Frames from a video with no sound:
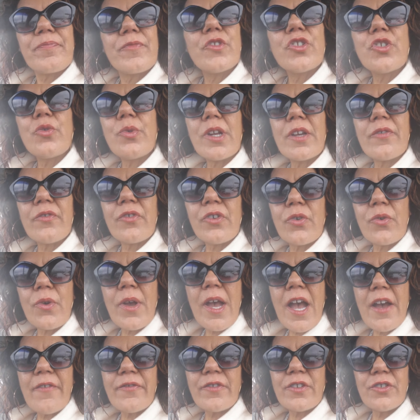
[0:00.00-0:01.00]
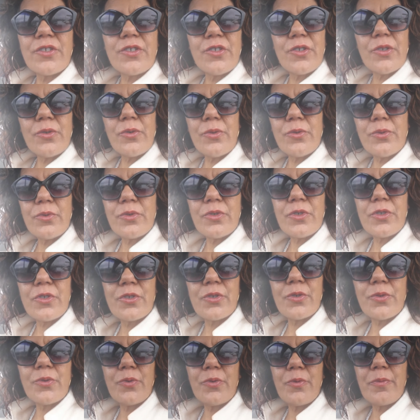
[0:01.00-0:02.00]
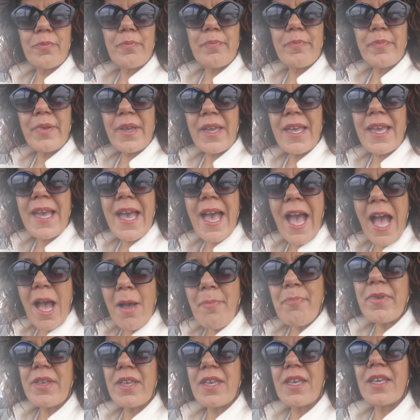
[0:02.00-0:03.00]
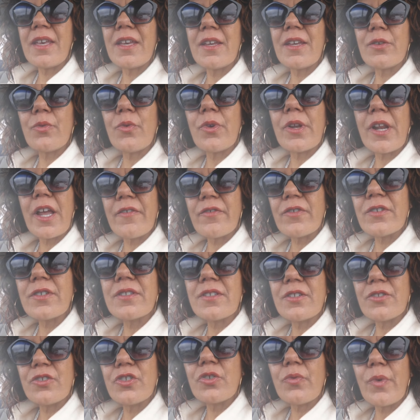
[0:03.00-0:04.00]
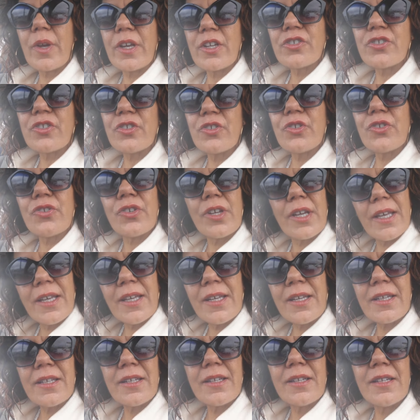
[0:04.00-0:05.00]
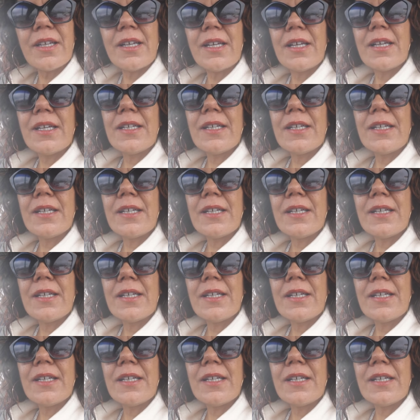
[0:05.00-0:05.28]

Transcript: Do whatever you have to do to be happy in whatever situation you're in.